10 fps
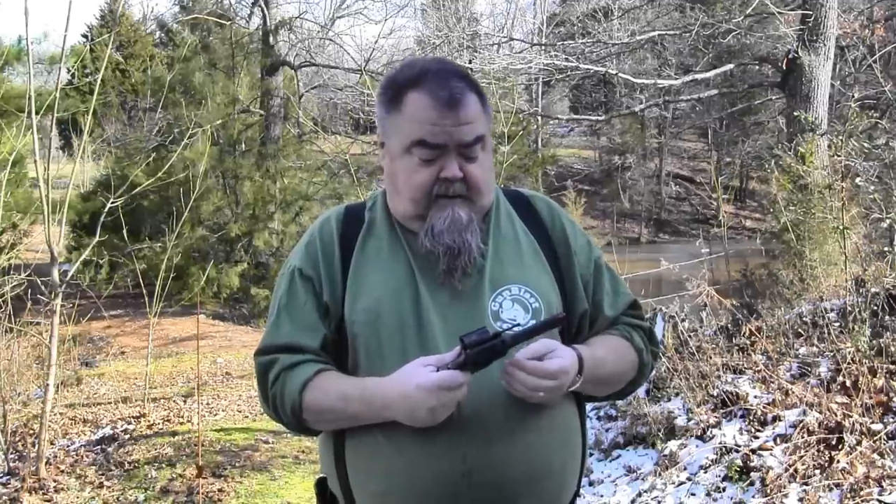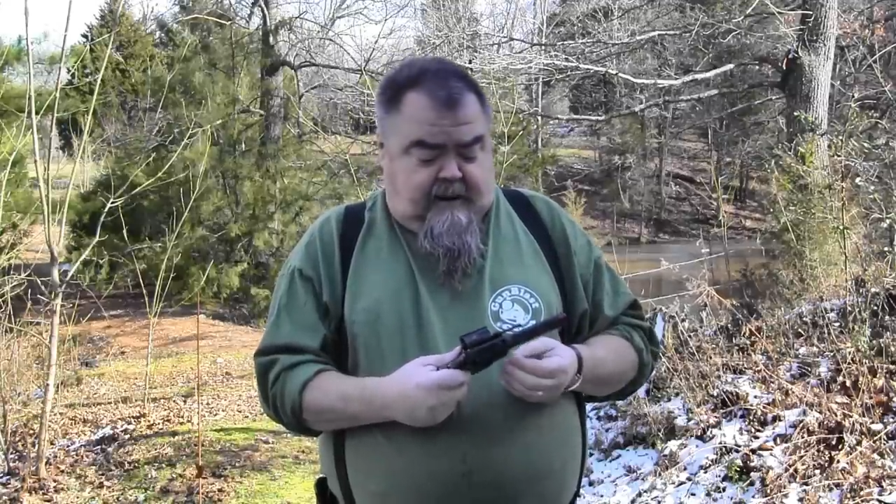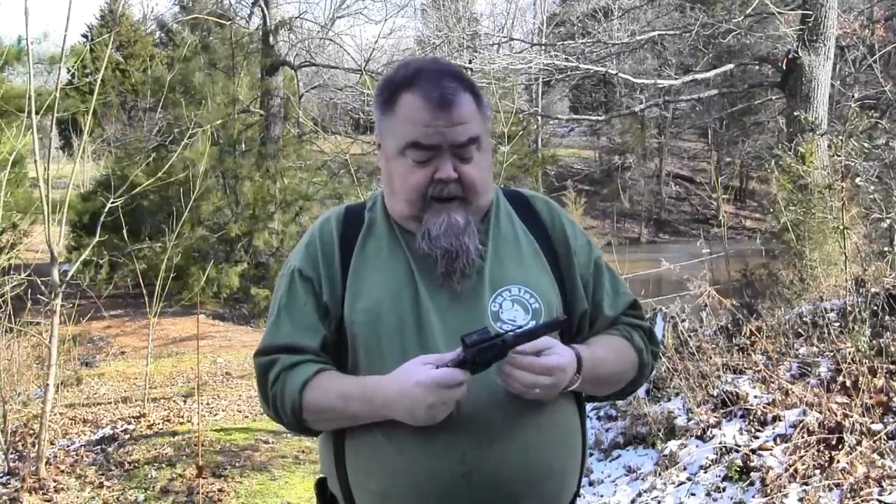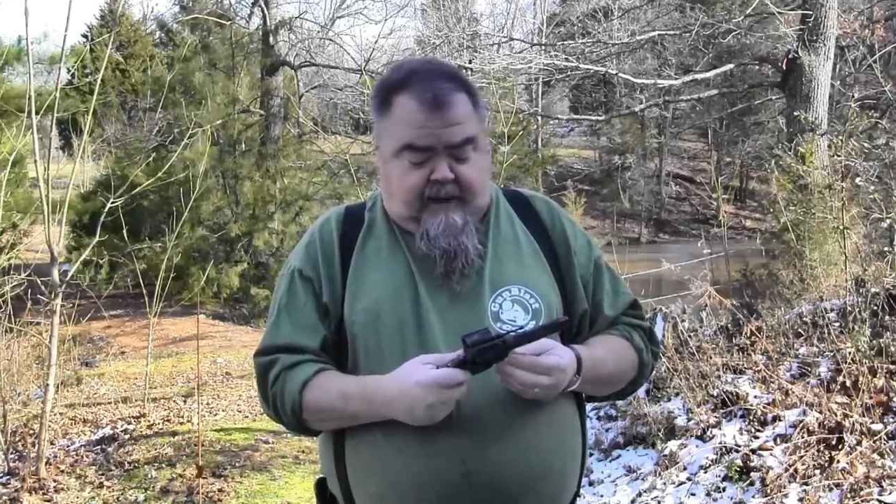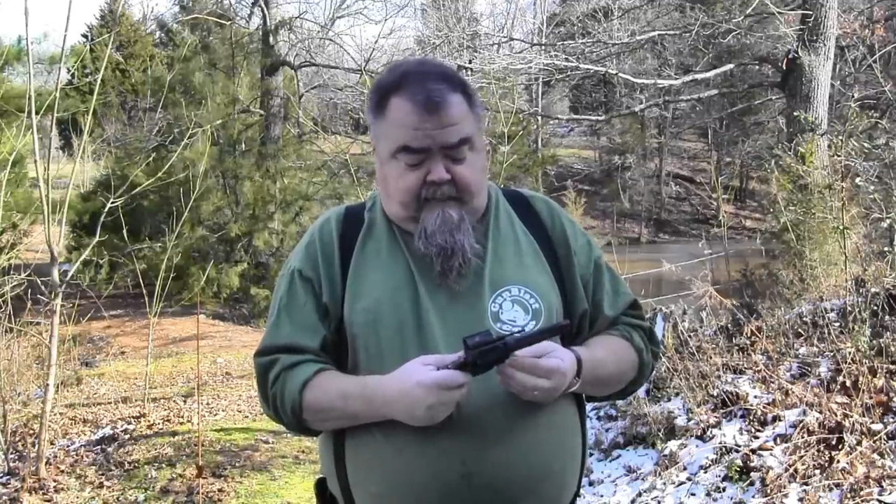
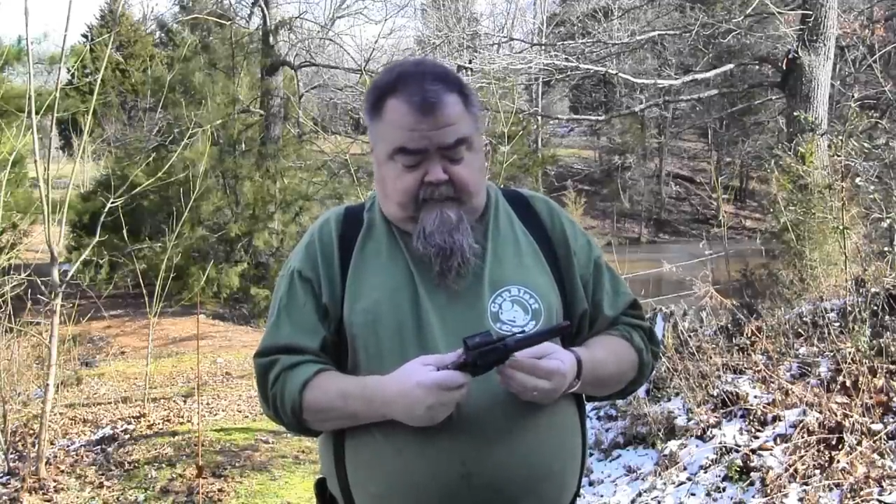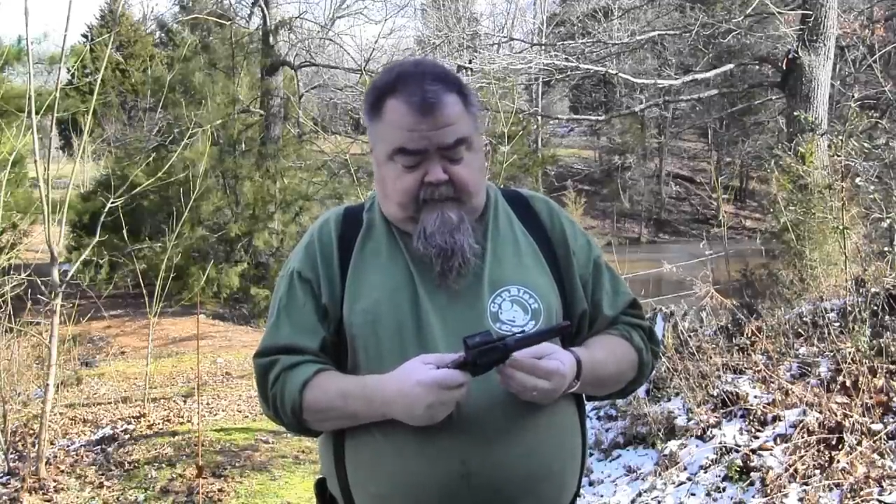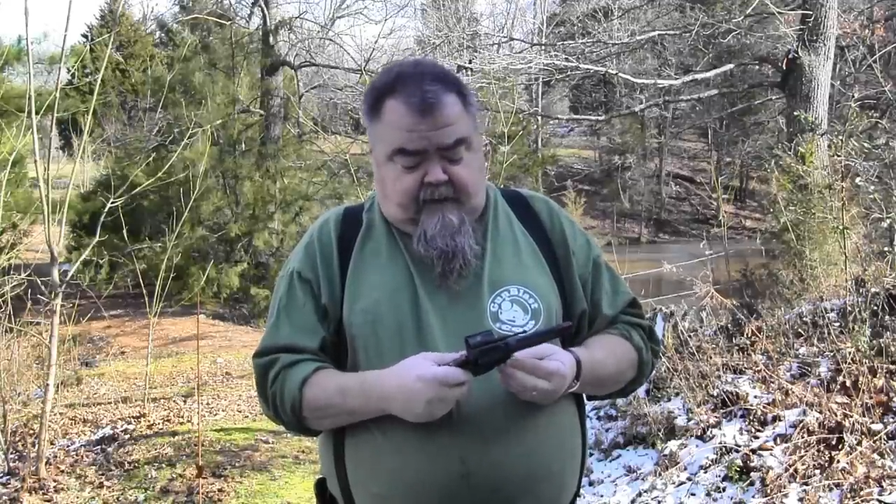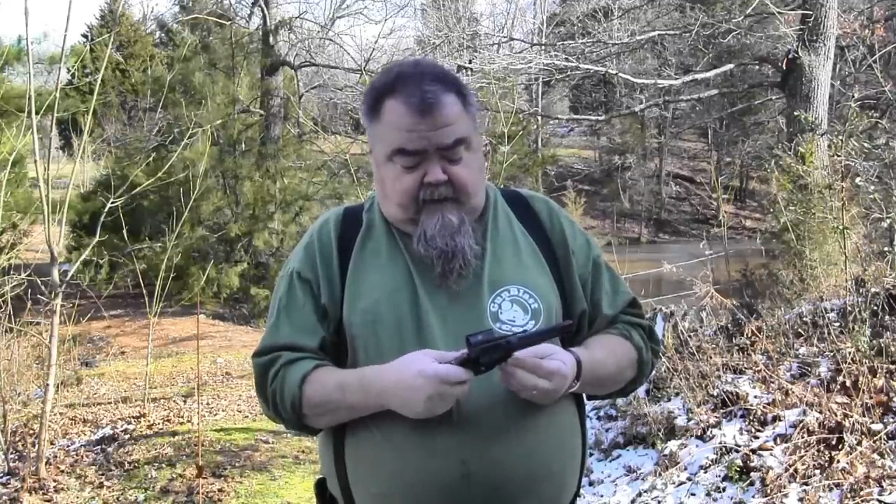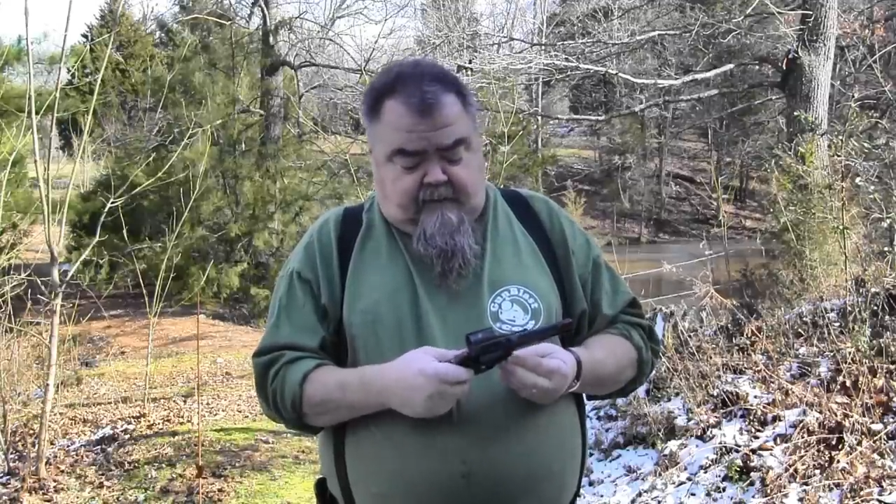they have
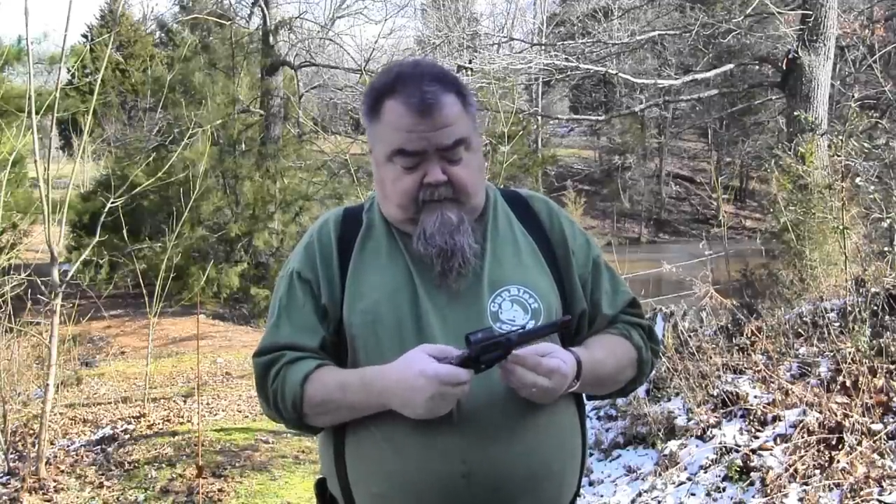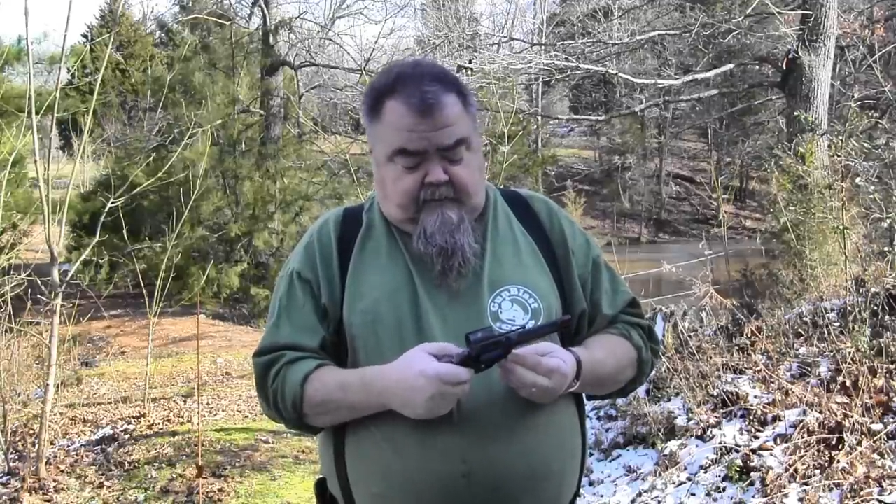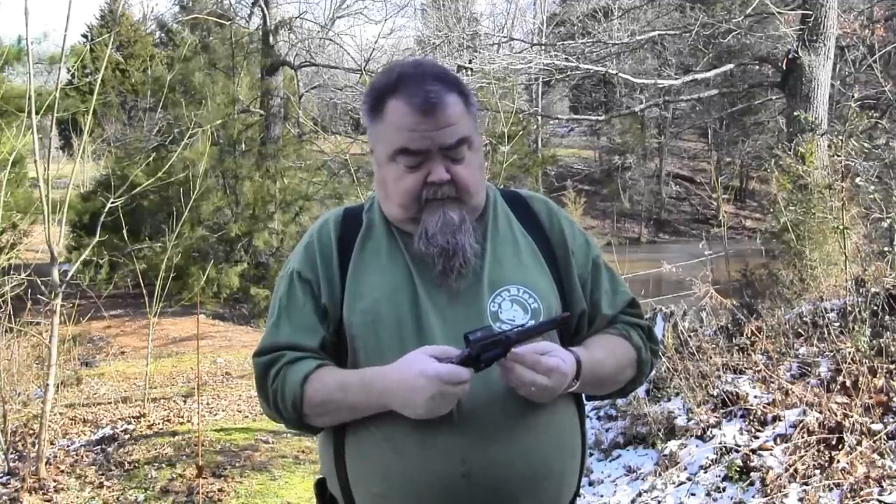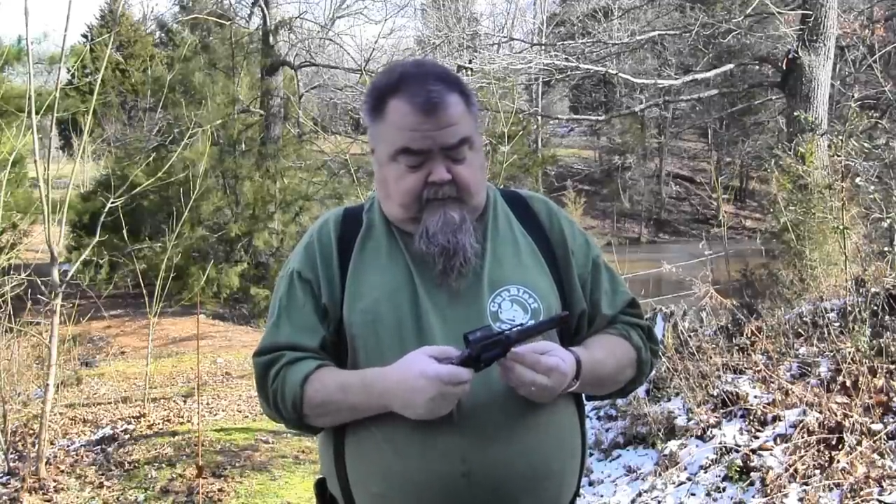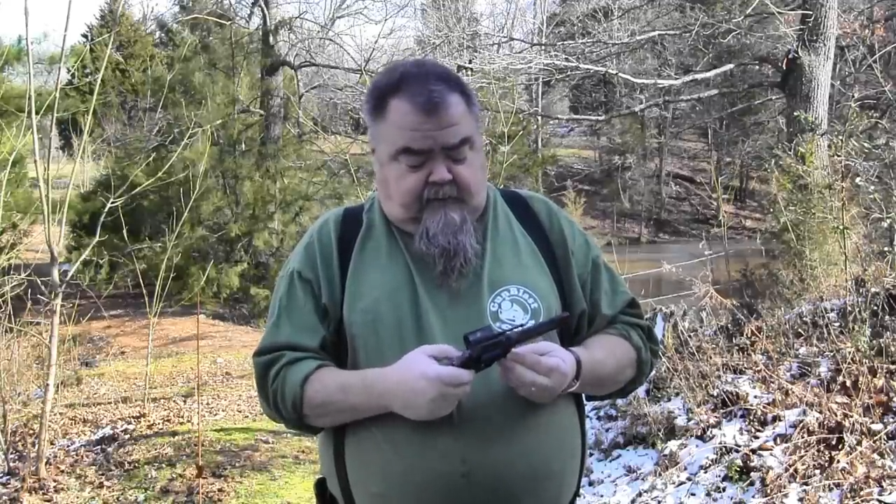uh, their